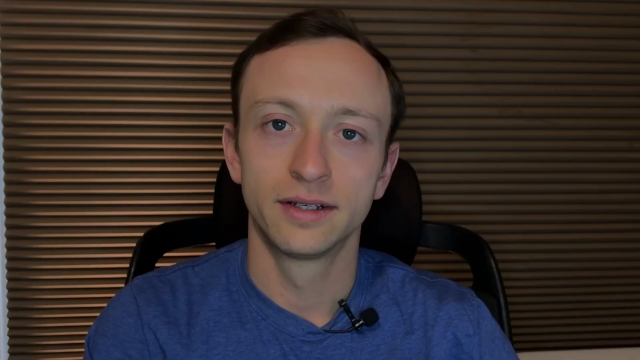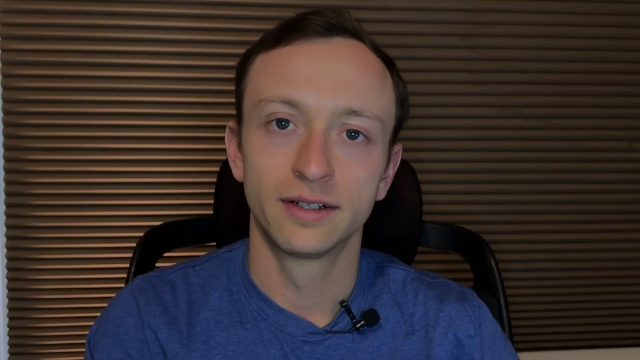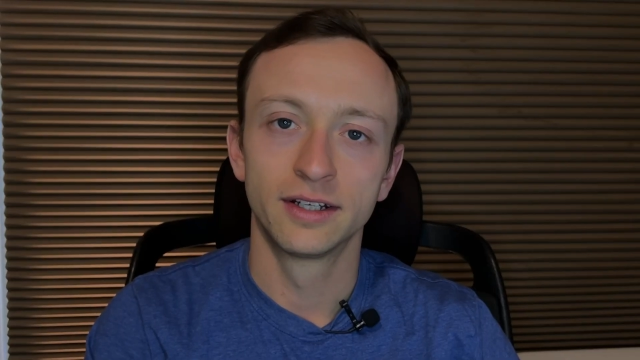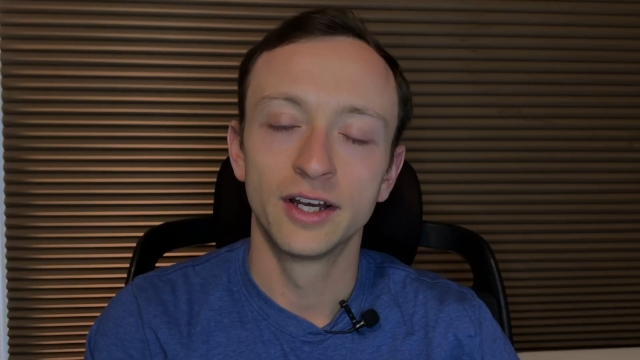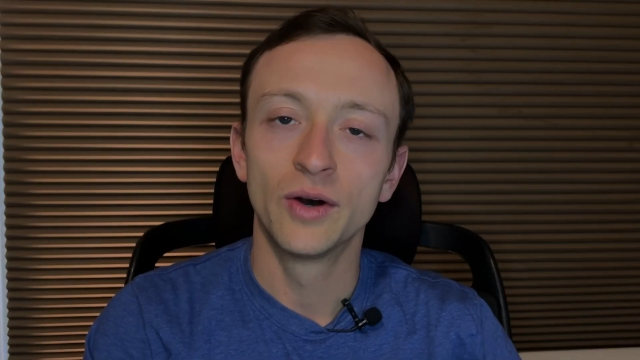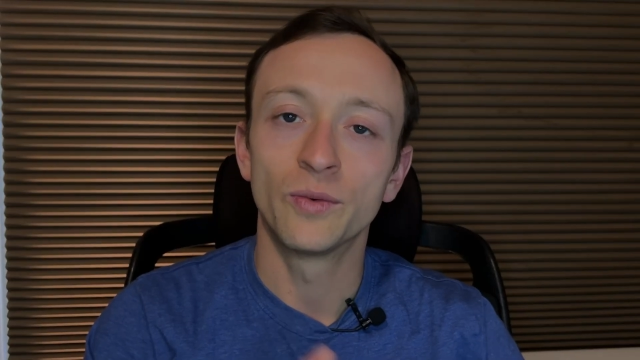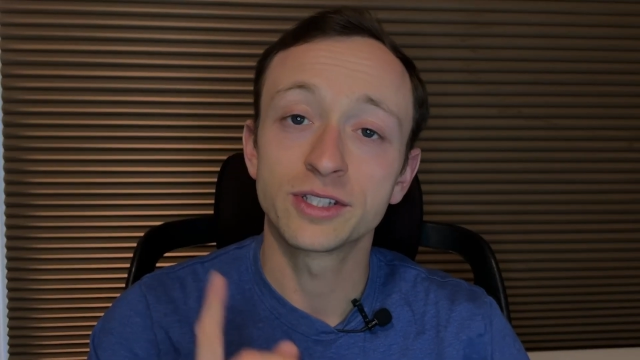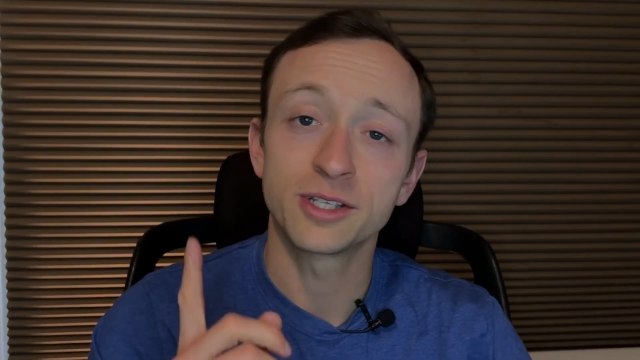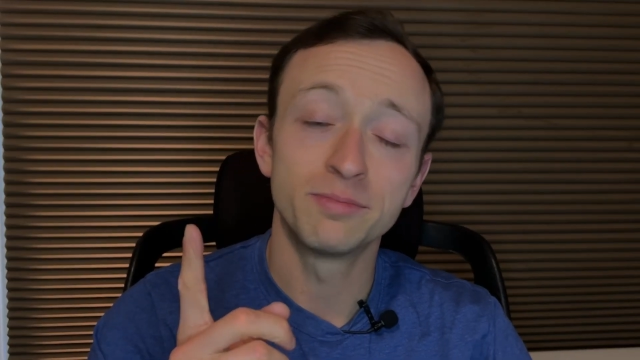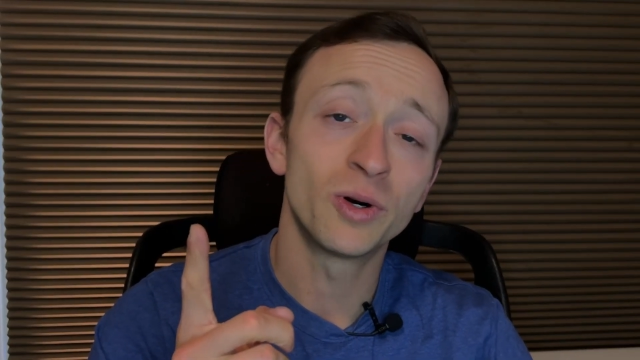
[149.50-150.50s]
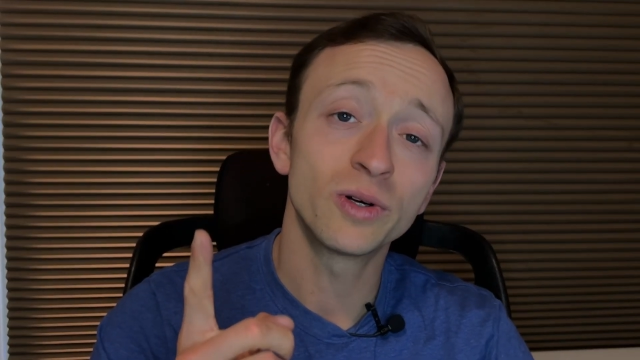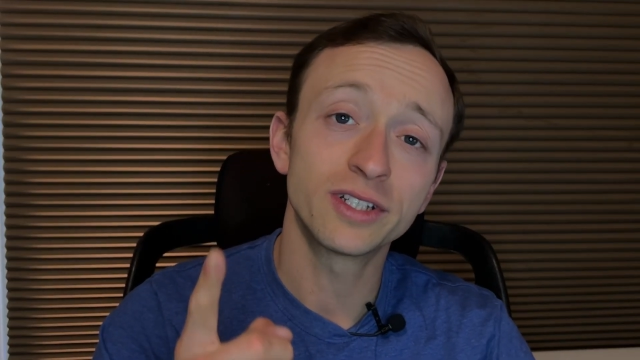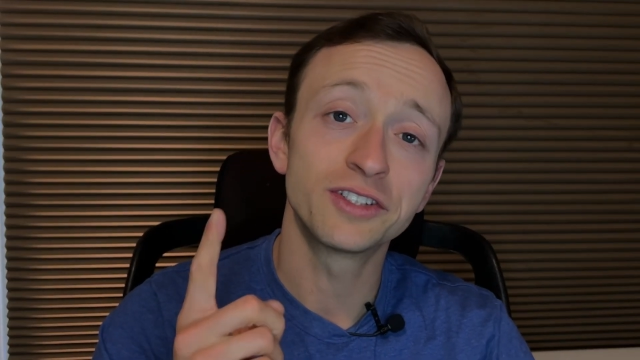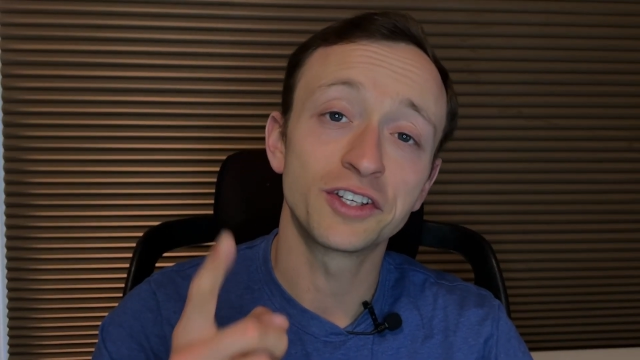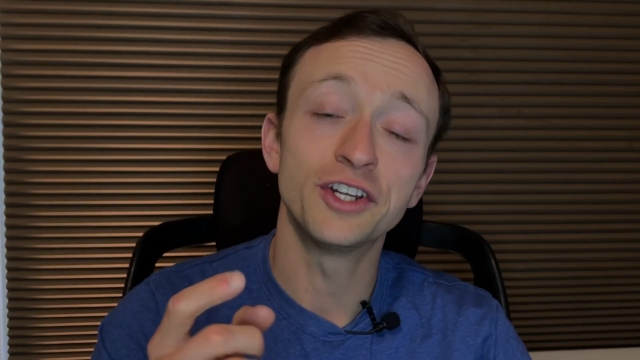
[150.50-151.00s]
step. What's
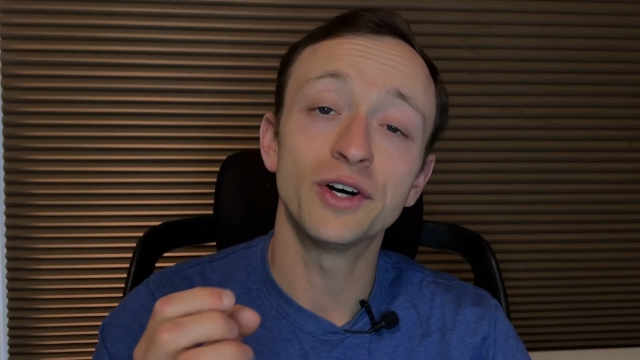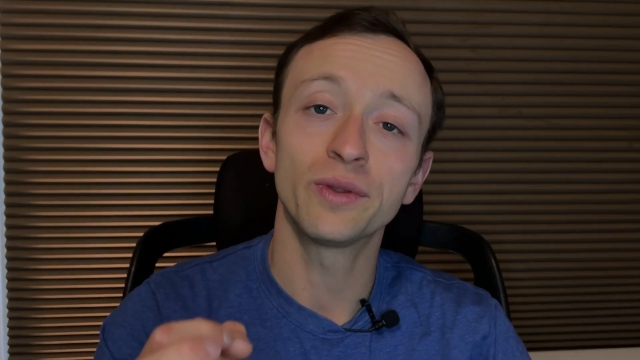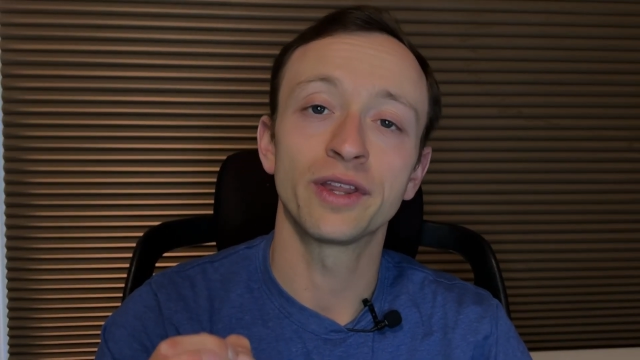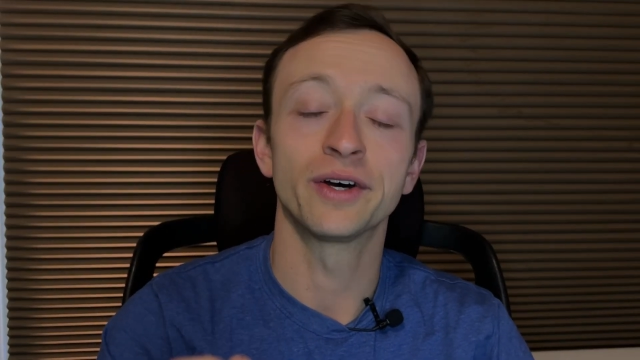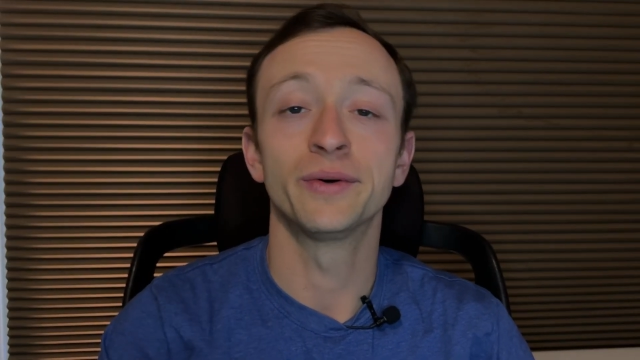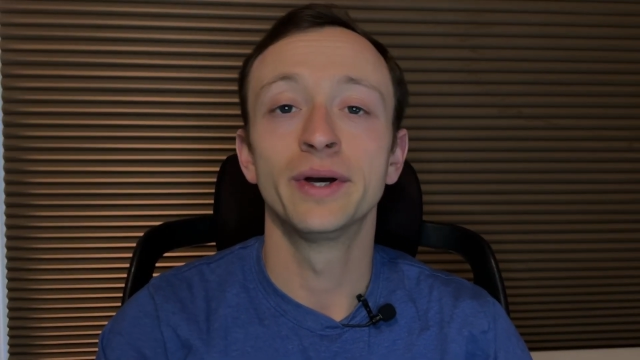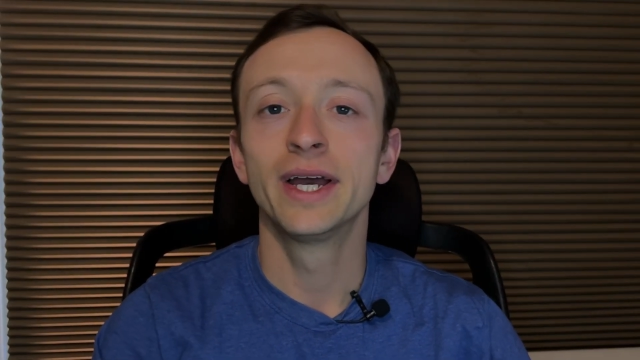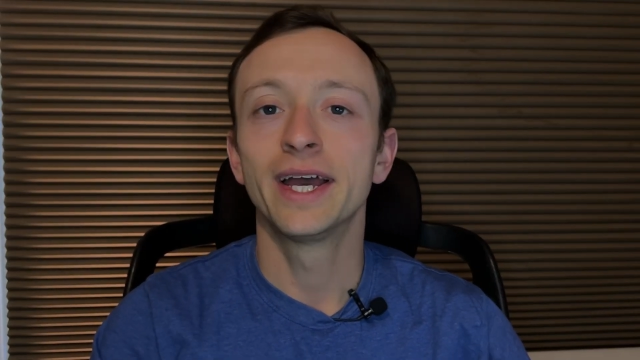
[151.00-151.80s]
important to note, though,